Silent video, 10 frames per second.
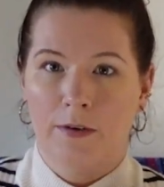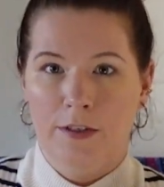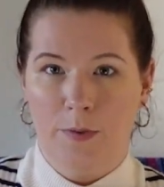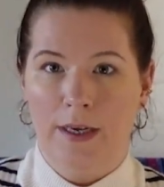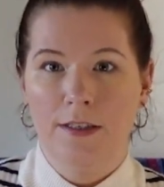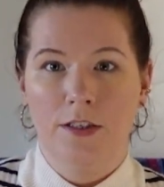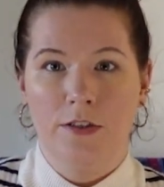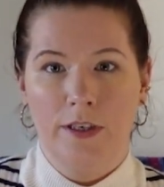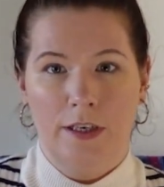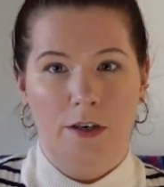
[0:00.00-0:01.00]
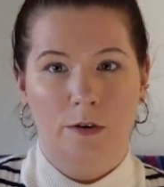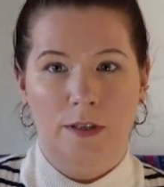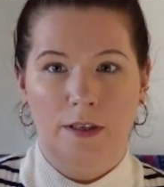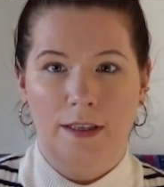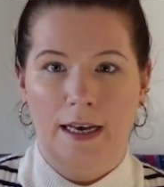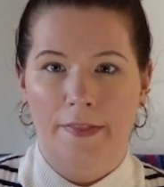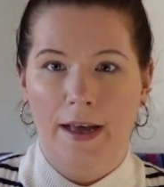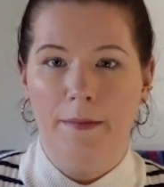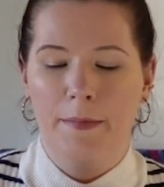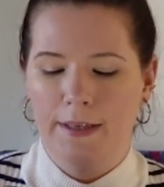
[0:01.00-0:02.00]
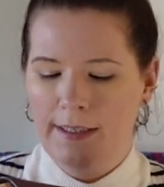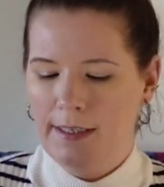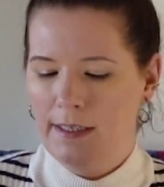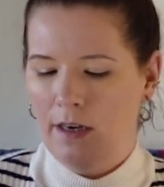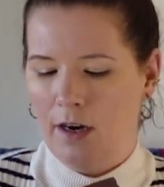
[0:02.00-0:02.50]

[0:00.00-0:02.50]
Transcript: as well so you can go and look at that. This is the,